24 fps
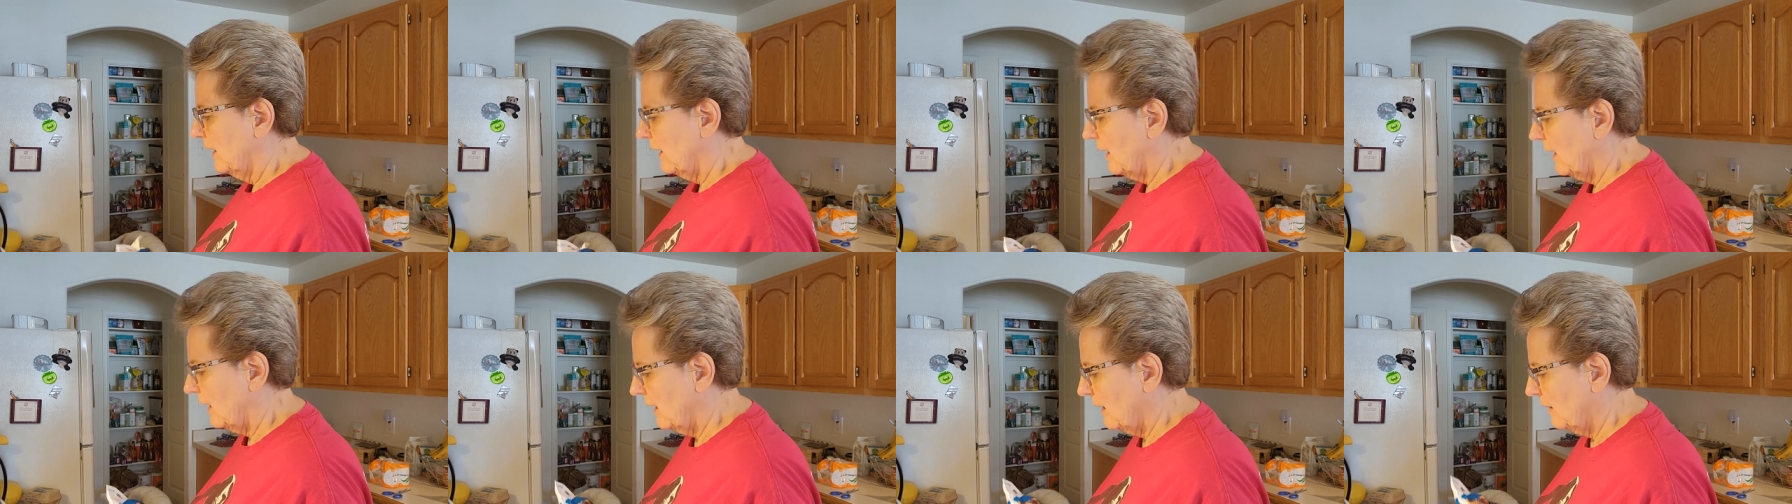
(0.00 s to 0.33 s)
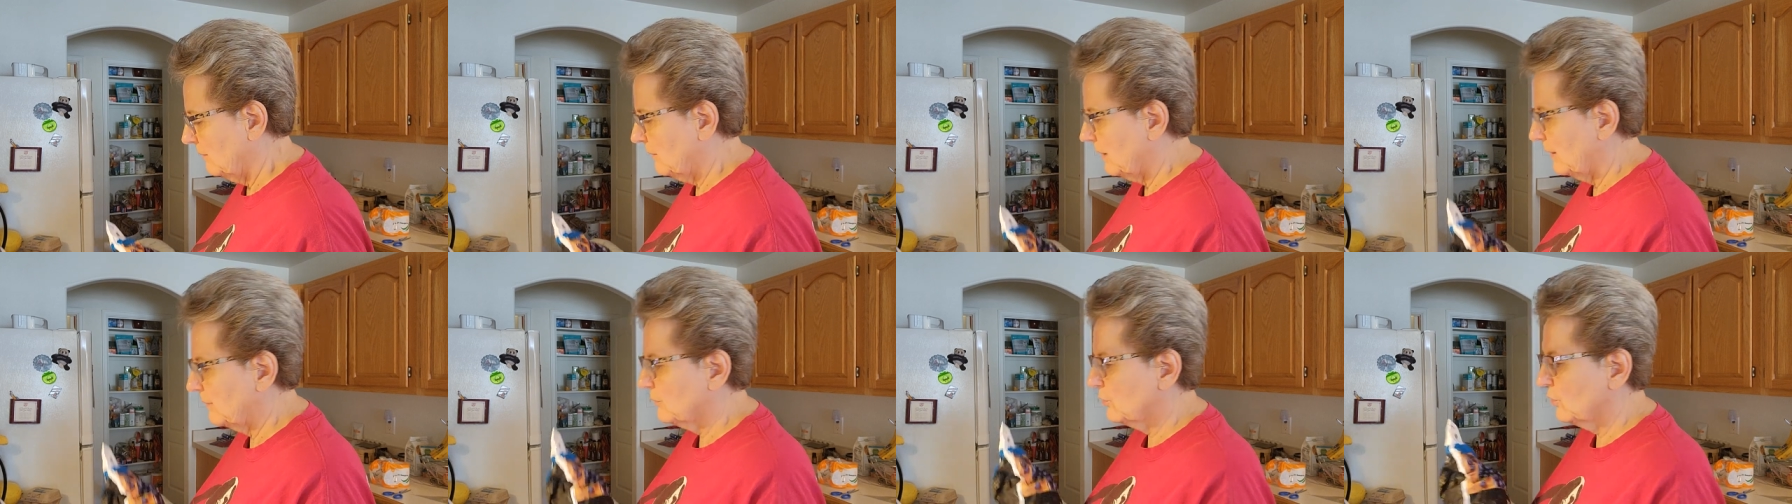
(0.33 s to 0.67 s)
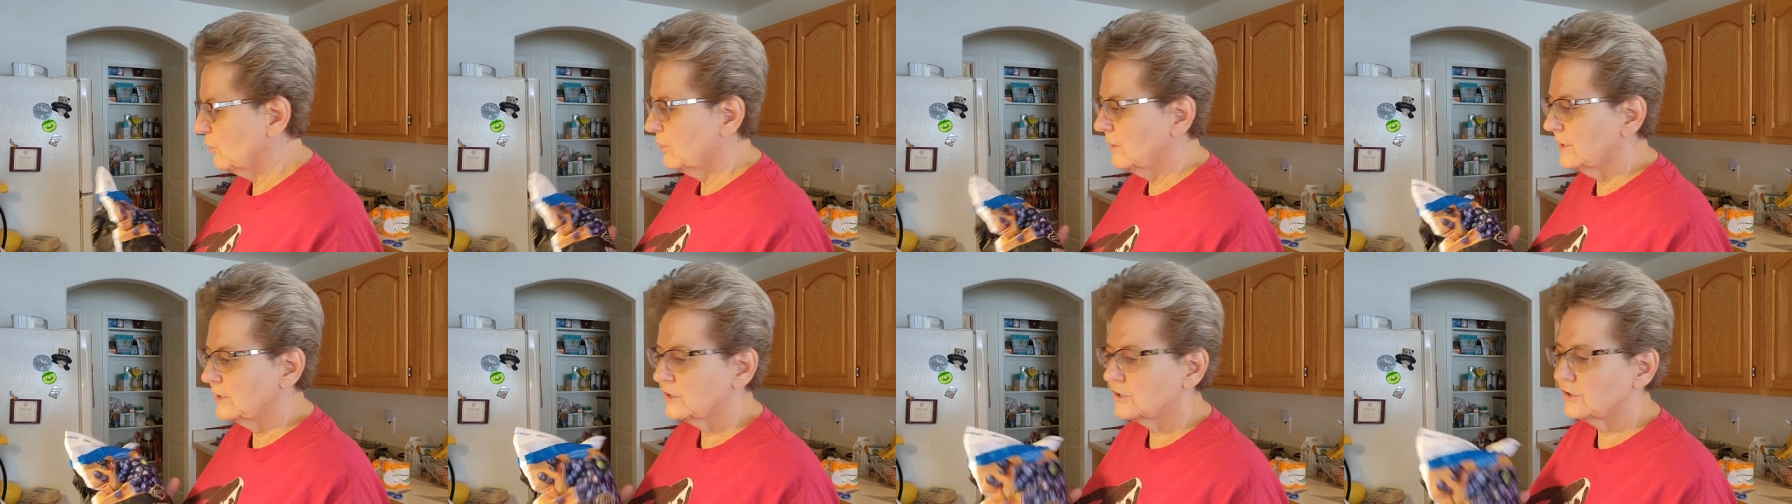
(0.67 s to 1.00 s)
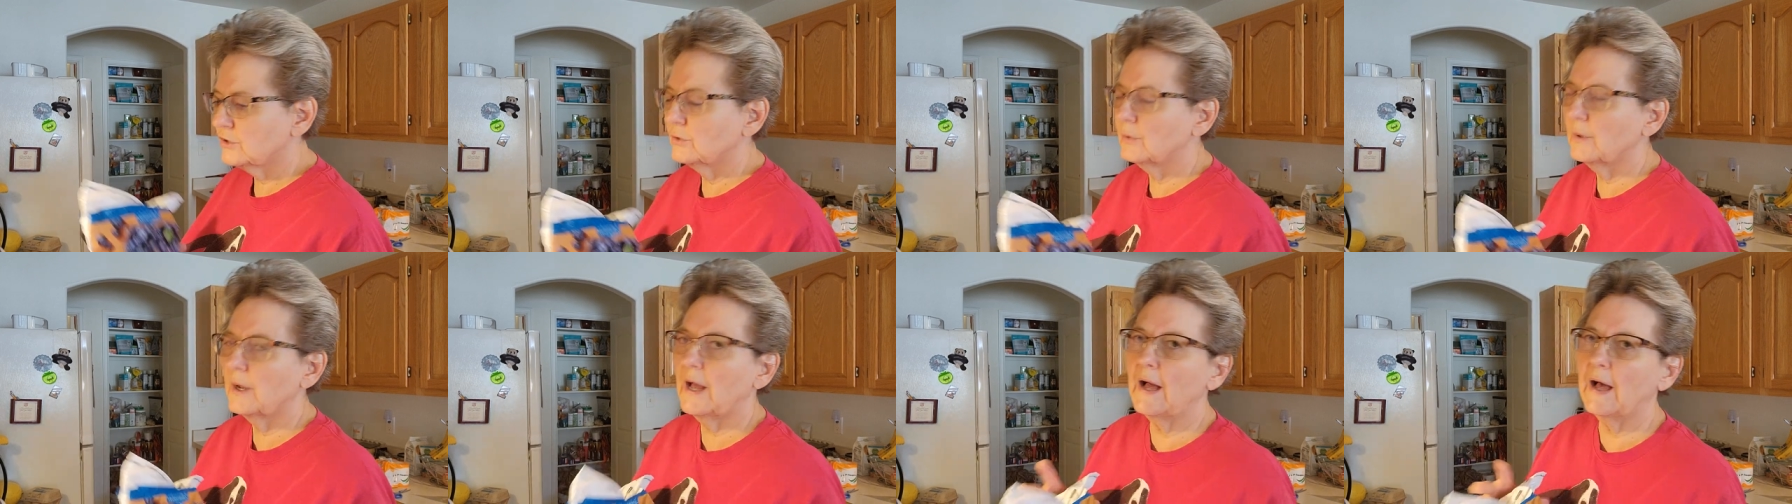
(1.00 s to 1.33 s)
Um, I'm going
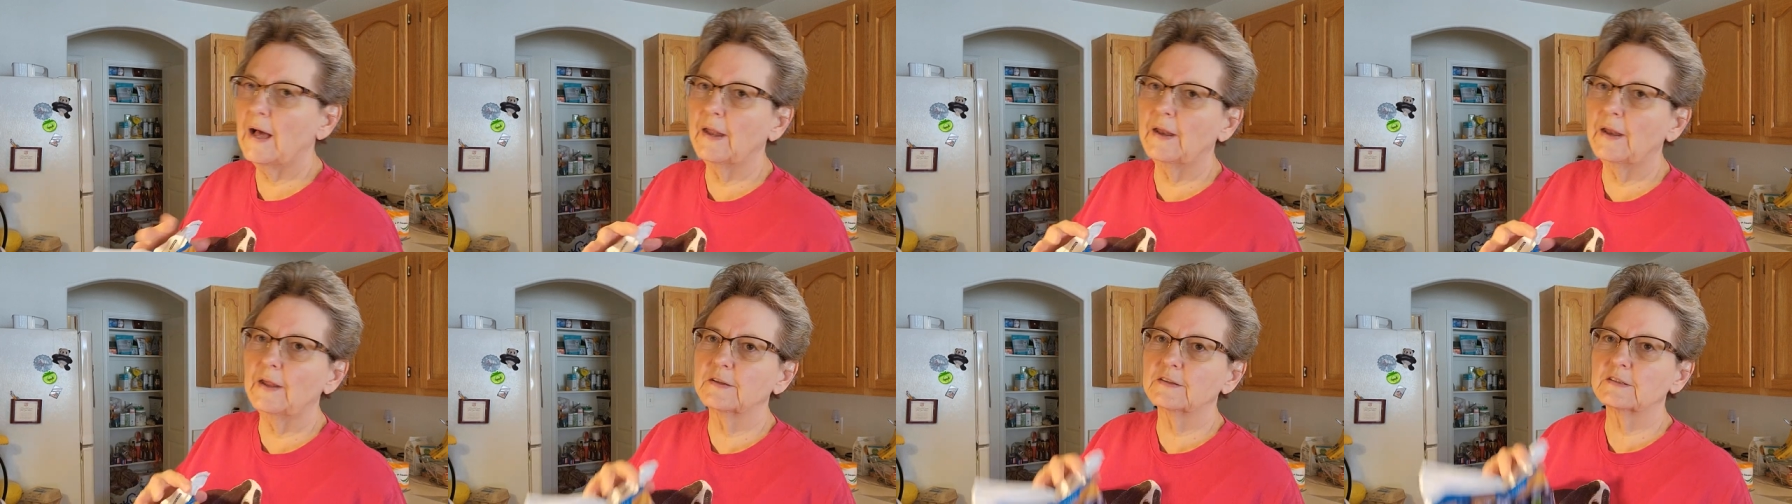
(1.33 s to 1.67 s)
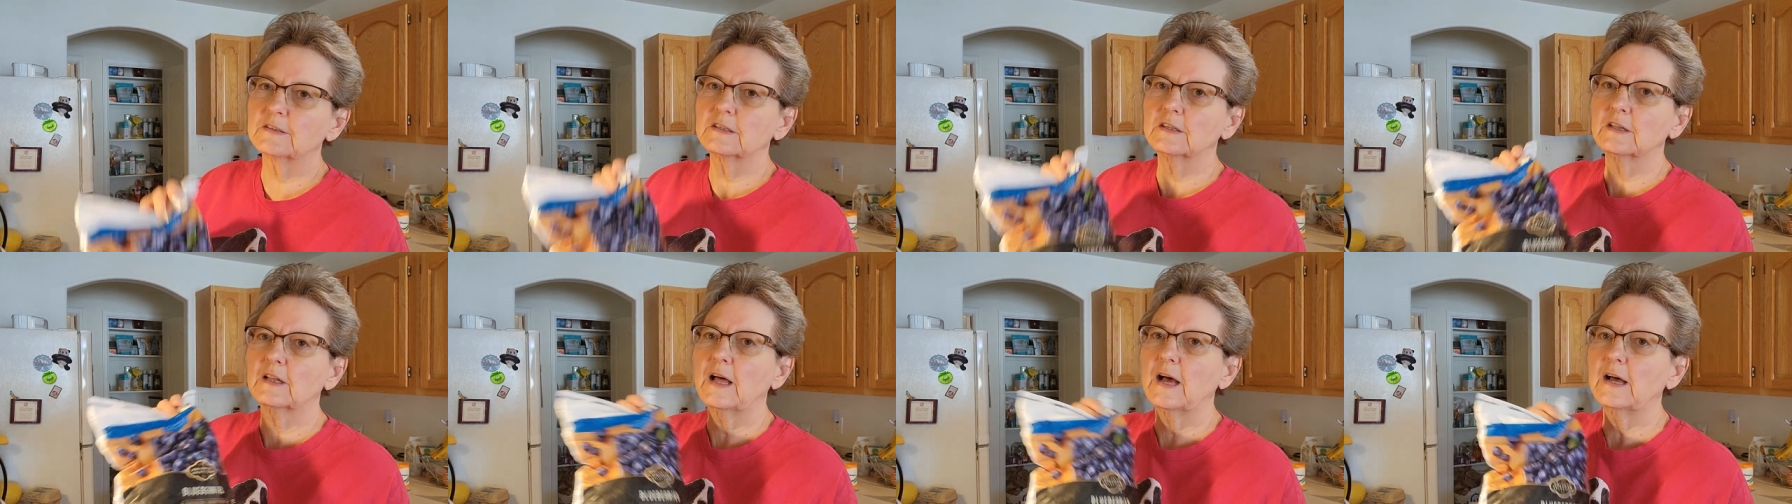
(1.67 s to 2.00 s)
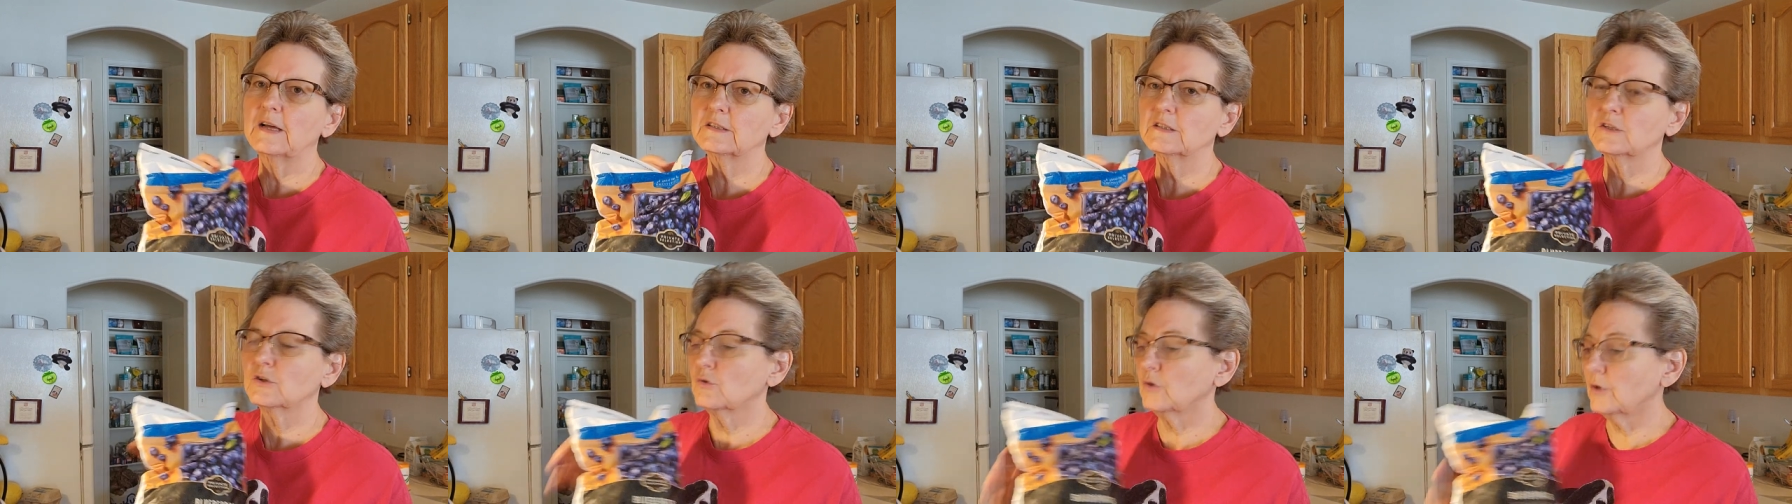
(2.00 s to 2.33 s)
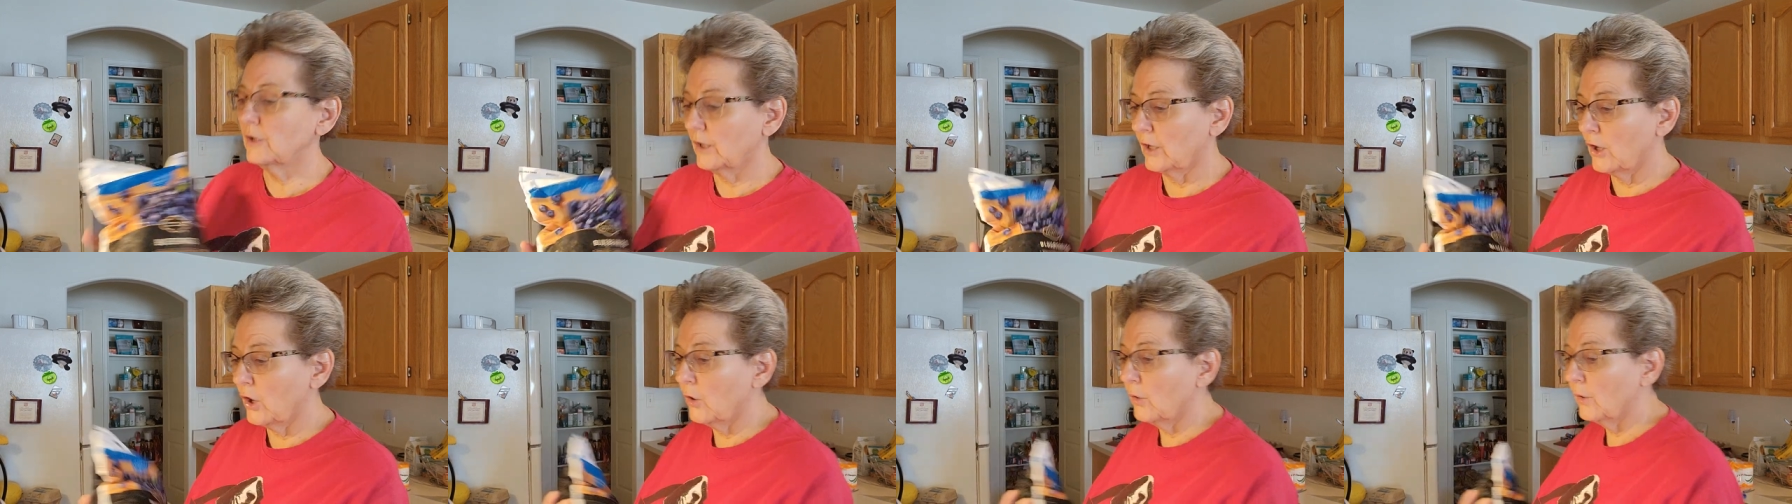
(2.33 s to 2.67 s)
to add as the last
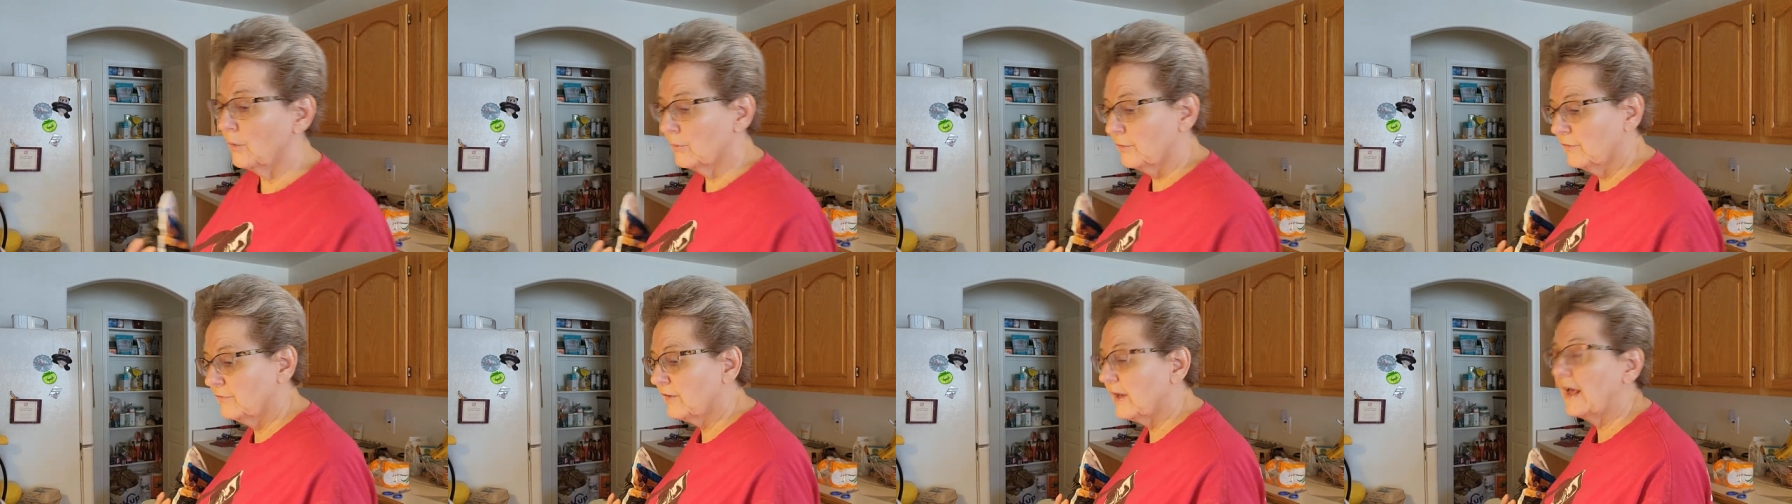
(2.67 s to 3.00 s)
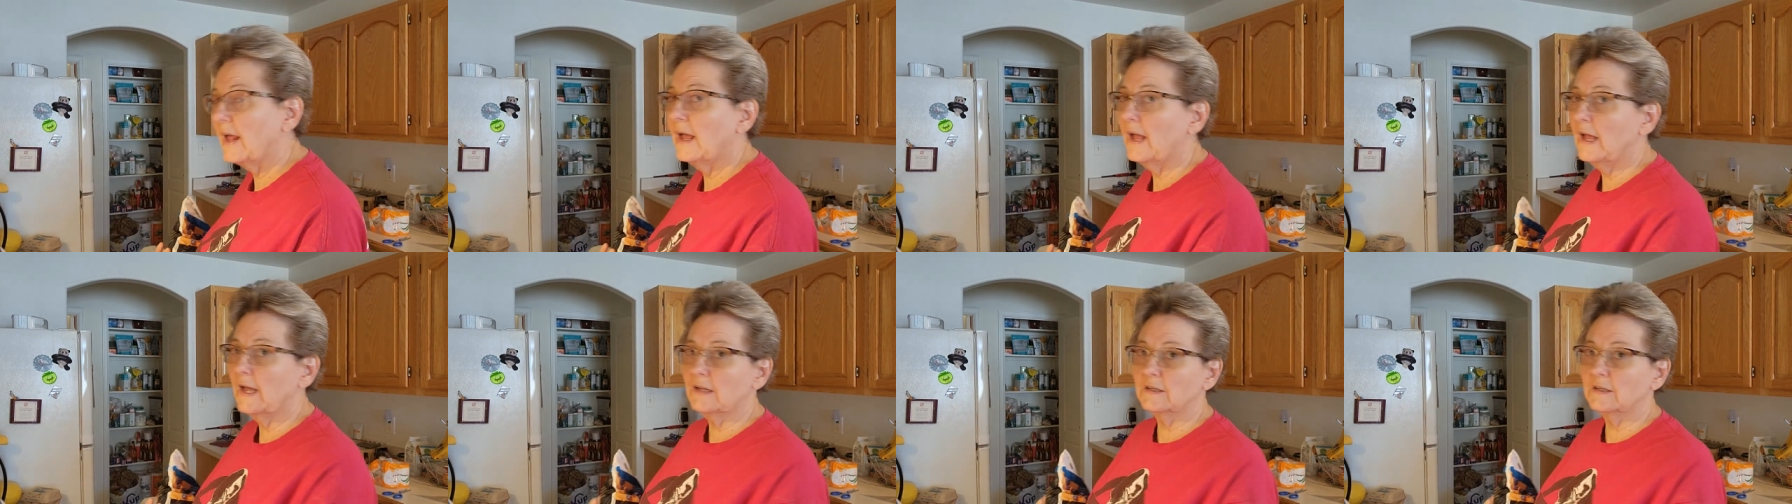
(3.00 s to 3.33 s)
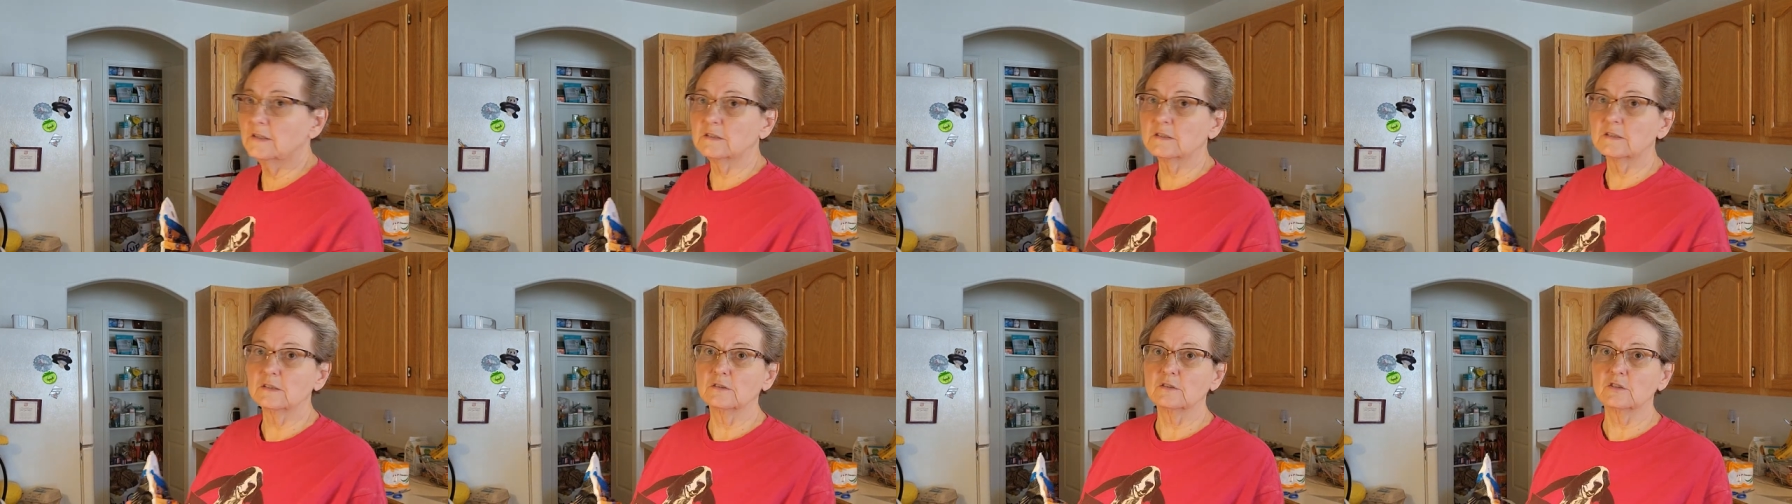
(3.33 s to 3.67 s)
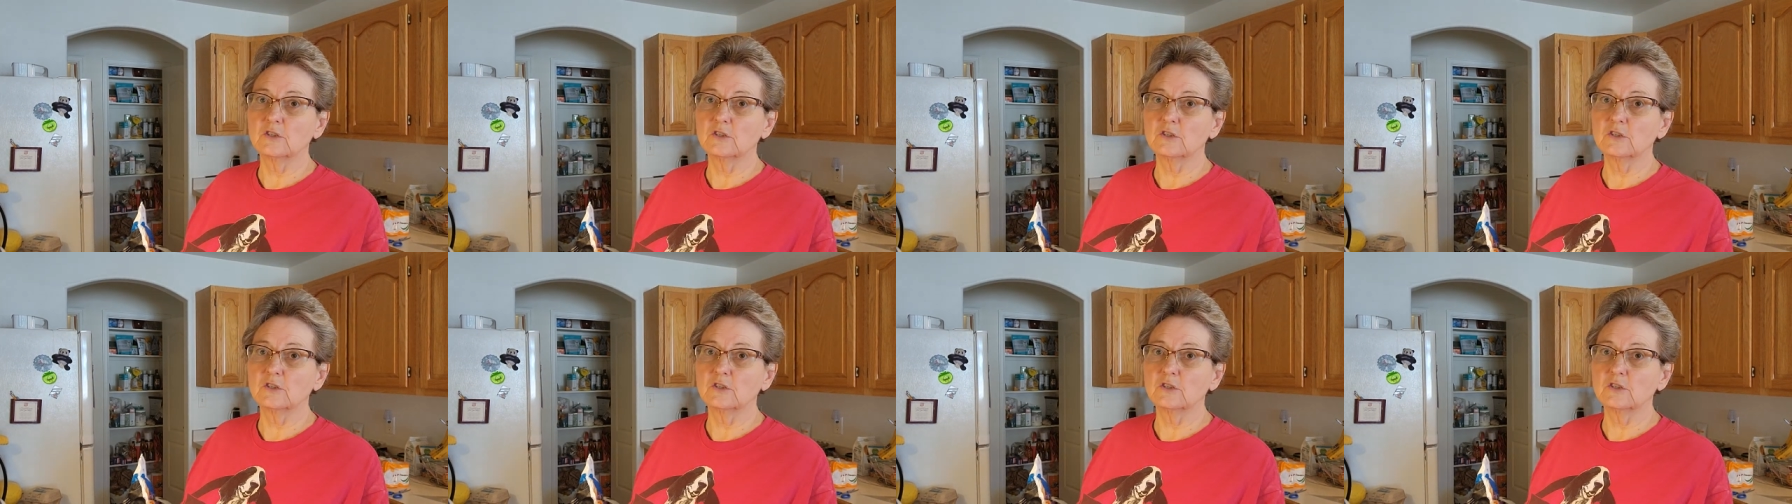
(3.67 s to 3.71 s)
ingredient, oh, and we've got eggs.